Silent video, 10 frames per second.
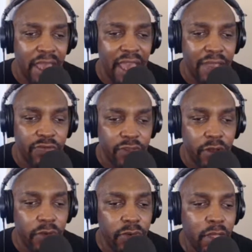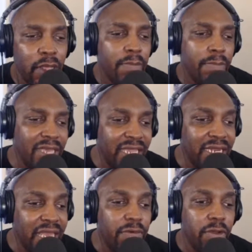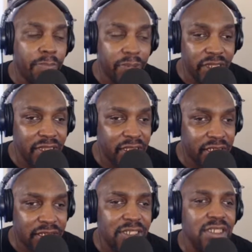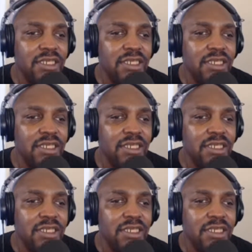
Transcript: And so being able to put this